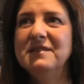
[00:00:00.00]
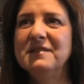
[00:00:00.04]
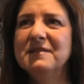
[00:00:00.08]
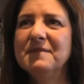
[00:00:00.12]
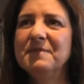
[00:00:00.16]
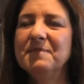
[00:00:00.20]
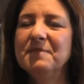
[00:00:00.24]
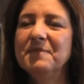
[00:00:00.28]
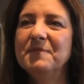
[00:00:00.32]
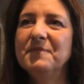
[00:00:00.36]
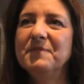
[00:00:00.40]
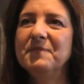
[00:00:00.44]
Just
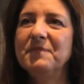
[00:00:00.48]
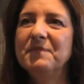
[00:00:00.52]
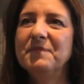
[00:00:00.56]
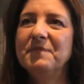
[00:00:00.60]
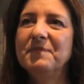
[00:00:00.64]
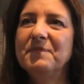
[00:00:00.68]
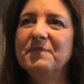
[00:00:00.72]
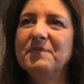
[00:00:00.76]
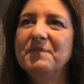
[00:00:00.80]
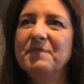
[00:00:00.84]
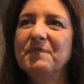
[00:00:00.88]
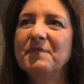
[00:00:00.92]
giving us
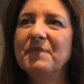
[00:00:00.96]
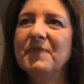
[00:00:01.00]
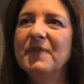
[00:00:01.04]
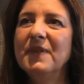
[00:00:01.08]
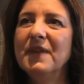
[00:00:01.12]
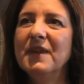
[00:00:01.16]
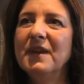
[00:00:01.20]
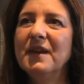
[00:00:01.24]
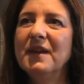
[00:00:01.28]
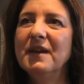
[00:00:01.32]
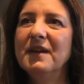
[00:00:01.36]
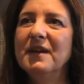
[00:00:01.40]
perhaps some
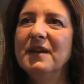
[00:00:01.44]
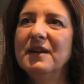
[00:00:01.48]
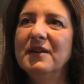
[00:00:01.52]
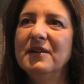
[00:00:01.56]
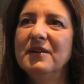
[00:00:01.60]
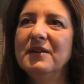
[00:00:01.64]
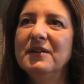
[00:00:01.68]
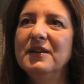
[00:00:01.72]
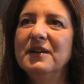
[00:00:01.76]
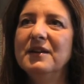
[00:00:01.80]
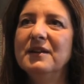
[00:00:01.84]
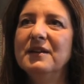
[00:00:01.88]

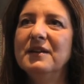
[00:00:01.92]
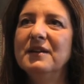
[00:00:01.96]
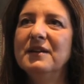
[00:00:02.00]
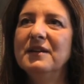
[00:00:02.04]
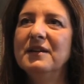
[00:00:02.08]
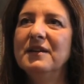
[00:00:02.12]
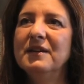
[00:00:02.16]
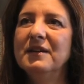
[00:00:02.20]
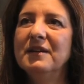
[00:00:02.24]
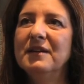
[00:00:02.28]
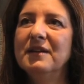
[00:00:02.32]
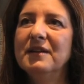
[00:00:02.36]
concrete
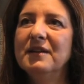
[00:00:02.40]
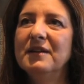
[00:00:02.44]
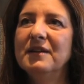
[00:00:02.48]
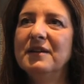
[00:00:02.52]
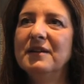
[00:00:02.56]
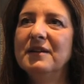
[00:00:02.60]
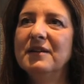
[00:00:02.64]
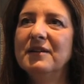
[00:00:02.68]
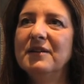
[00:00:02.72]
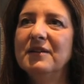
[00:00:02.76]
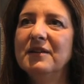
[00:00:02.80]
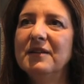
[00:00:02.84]
examples
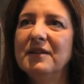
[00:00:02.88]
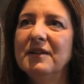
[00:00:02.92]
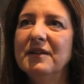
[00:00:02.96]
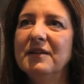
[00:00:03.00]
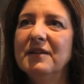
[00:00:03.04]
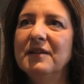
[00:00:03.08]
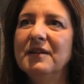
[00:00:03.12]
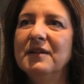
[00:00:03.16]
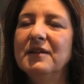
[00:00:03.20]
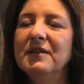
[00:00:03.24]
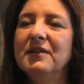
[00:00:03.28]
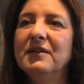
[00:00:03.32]

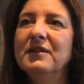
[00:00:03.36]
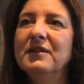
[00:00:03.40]
again